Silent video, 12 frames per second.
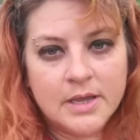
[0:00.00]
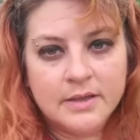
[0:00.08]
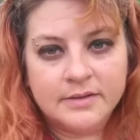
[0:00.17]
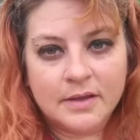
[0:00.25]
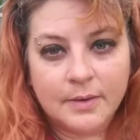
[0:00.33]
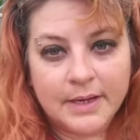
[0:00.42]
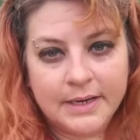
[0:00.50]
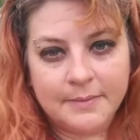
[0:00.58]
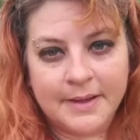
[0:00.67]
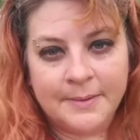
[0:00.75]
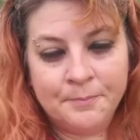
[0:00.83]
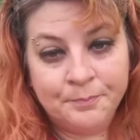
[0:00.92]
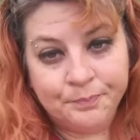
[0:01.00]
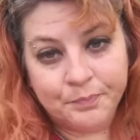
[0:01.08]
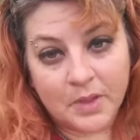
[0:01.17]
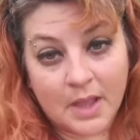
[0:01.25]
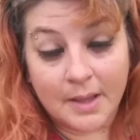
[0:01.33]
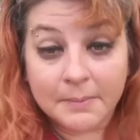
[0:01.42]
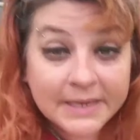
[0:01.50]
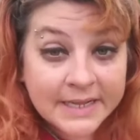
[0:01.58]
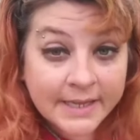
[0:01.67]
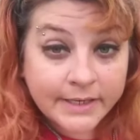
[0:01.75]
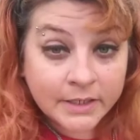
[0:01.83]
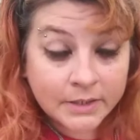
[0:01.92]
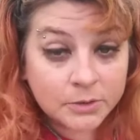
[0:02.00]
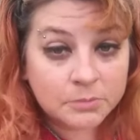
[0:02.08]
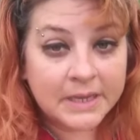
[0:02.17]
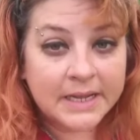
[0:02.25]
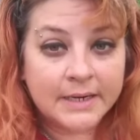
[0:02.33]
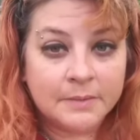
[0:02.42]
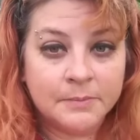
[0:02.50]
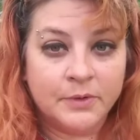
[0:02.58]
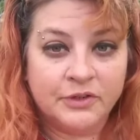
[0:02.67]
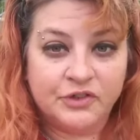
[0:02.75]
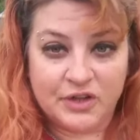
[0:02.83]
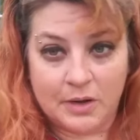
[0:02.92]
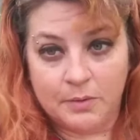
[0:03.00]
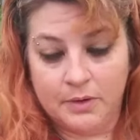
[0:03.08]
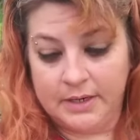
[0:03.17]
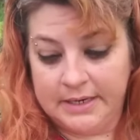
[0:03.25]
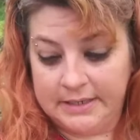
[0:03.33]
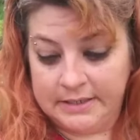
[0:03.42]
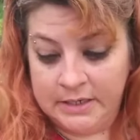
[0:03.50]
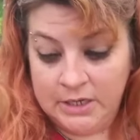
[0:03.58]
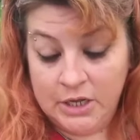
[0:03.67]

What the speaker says: So anyway, I'm going to head home, and I'm going to shower and